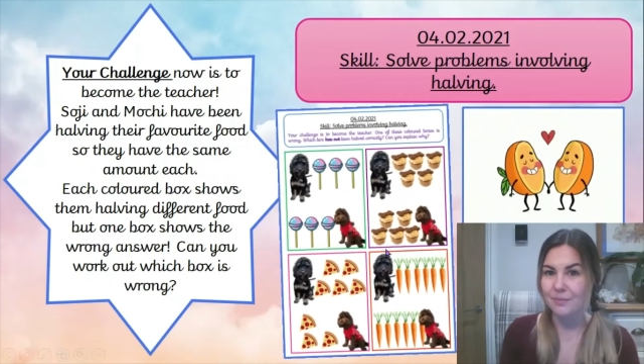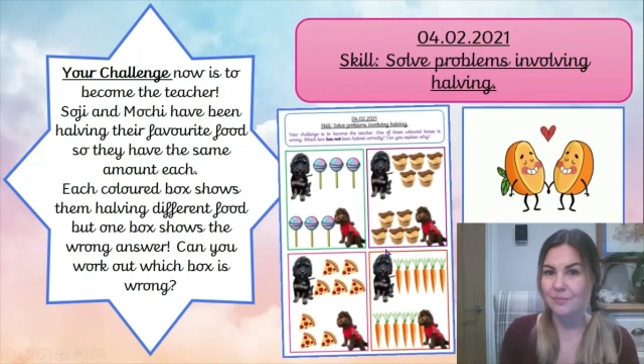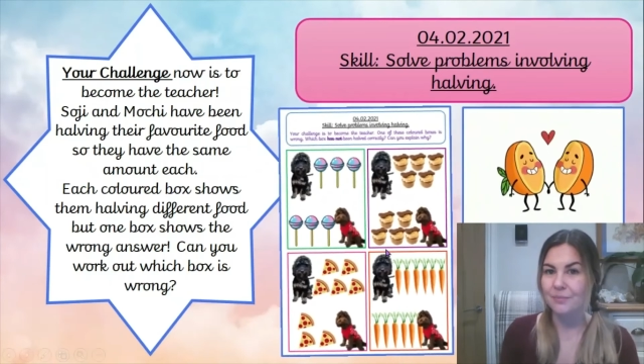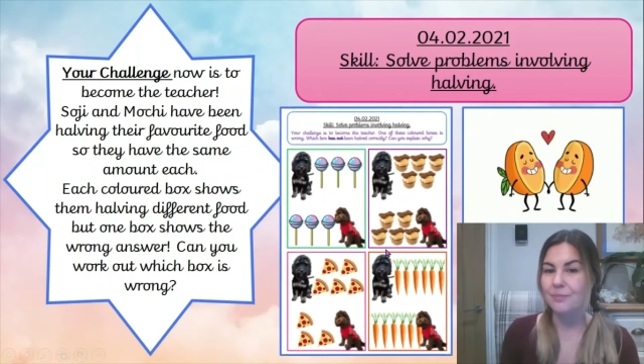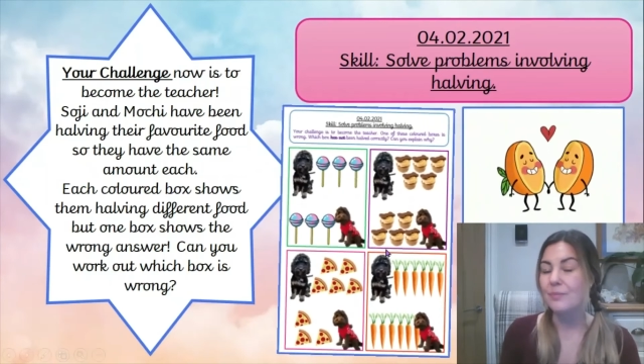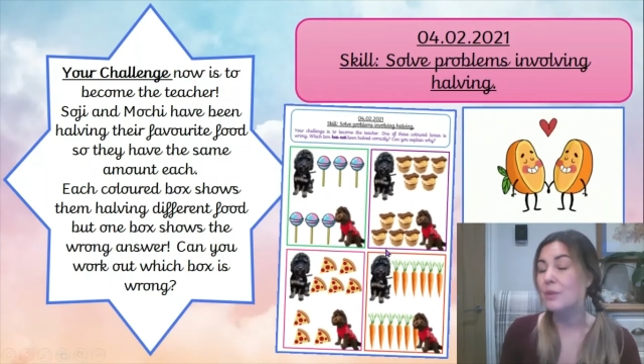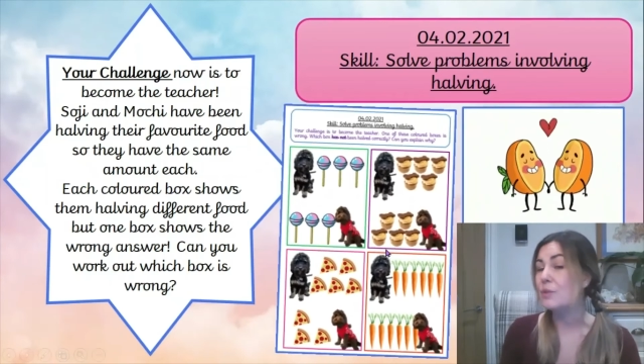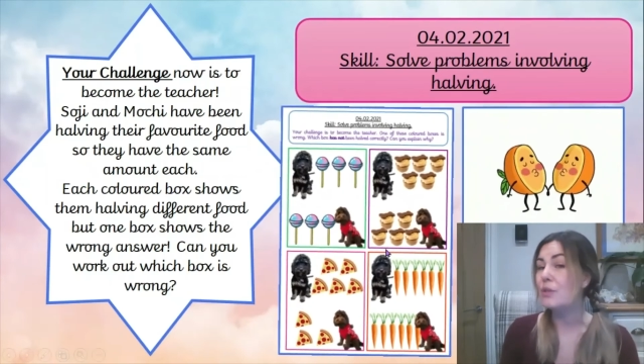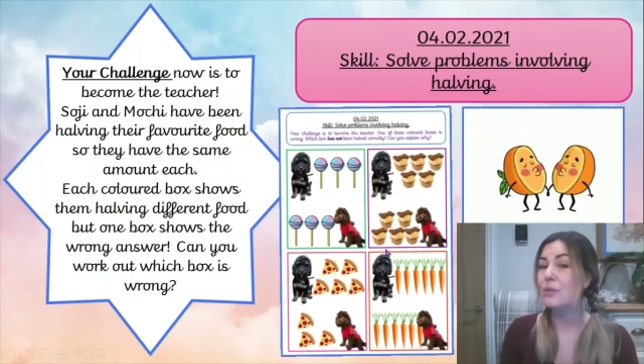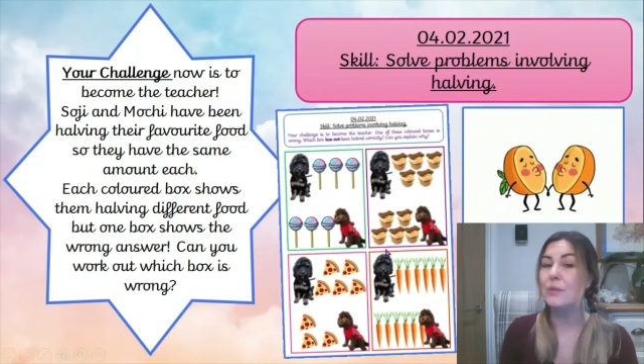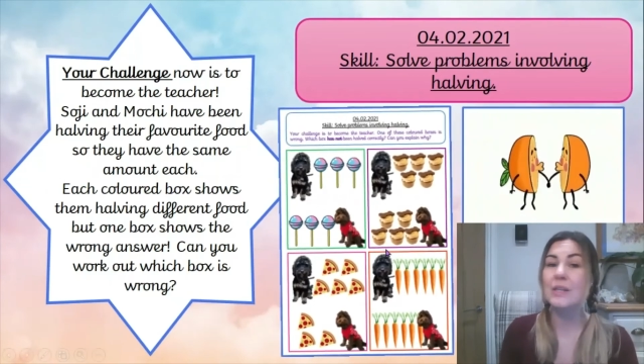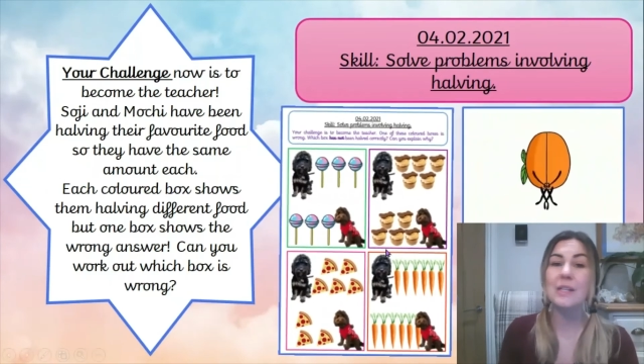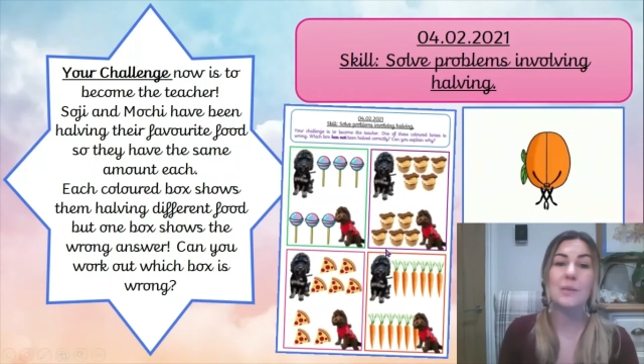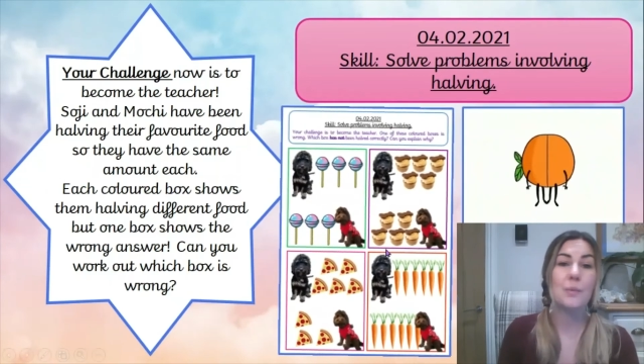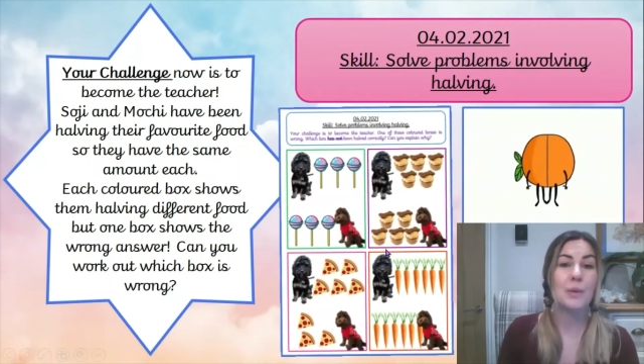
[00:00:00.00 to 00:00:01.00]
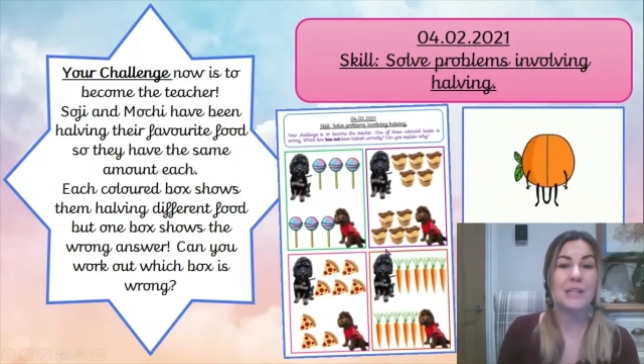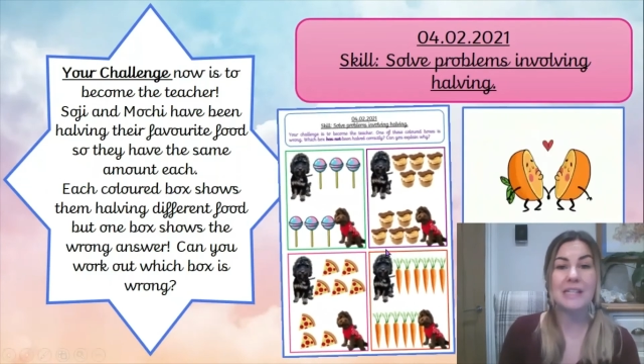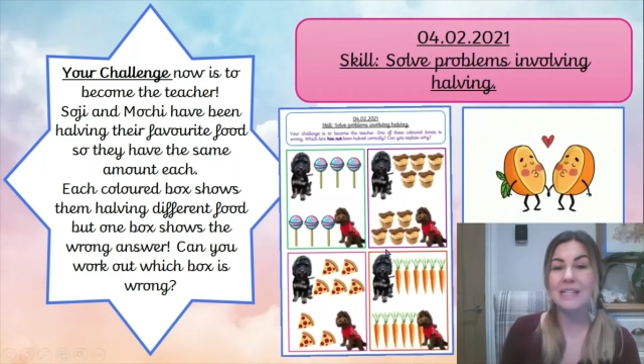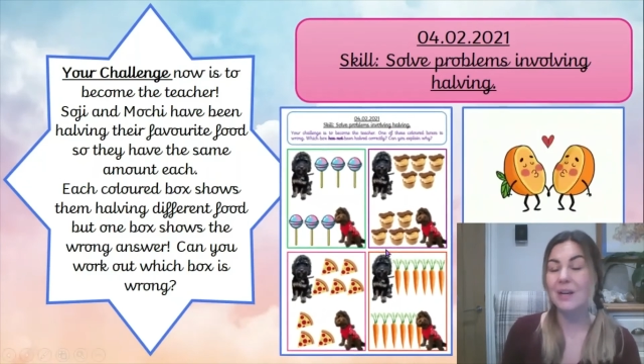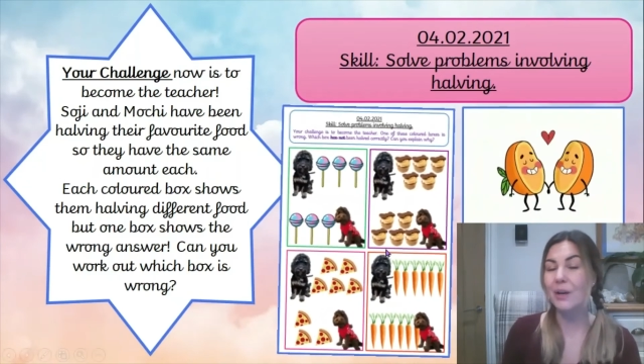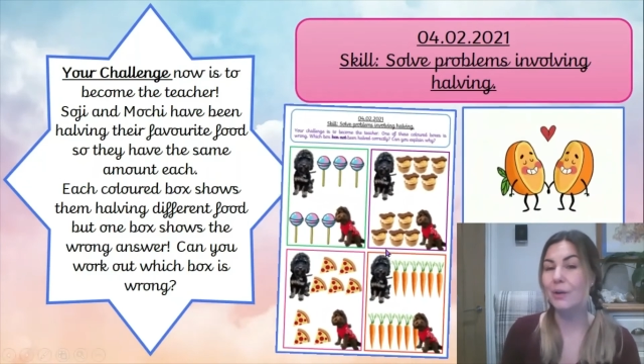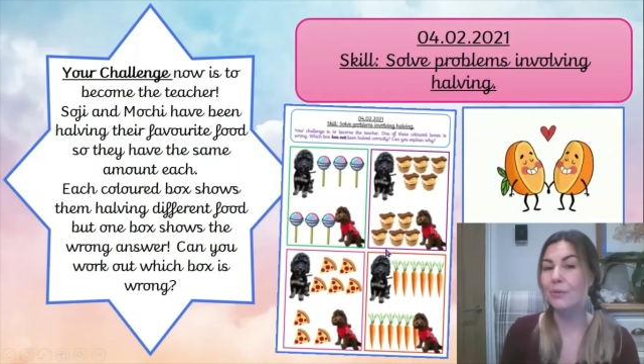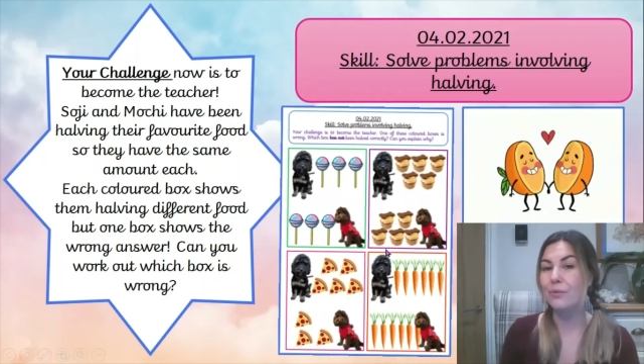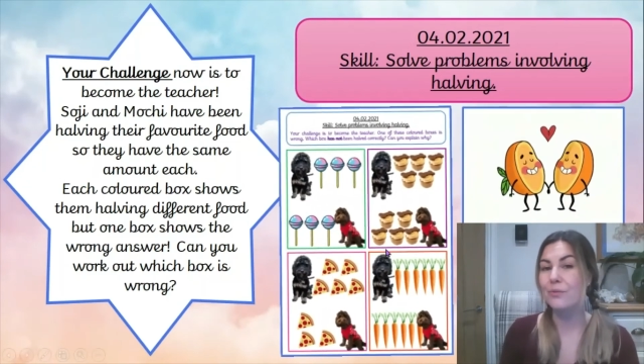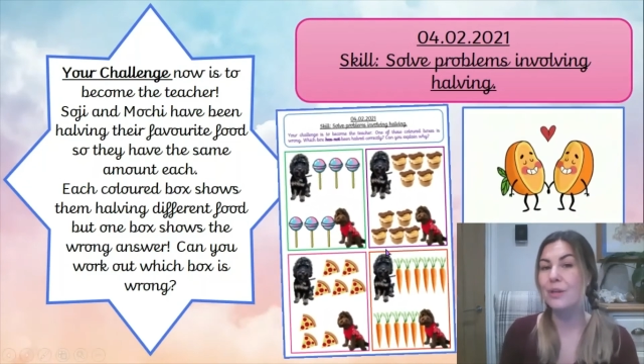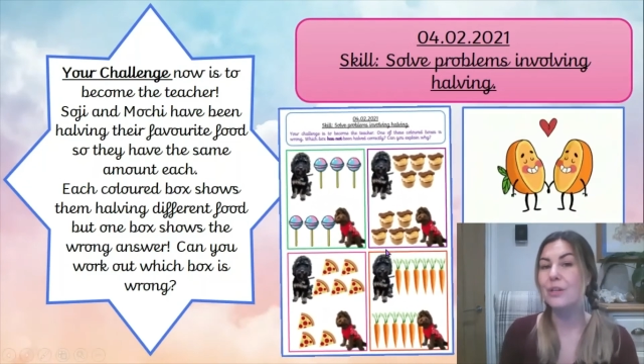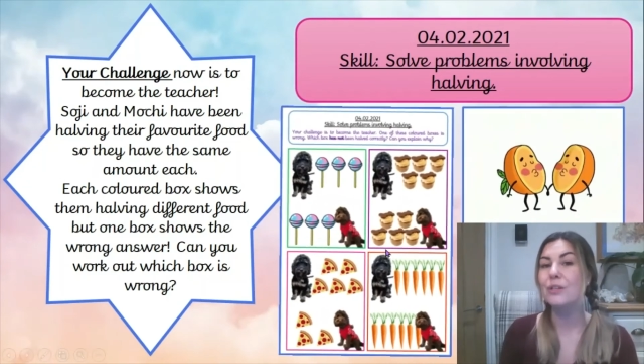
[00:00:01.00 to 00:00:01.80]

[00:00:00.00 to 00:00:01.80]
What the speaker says: You don't need to print it off, you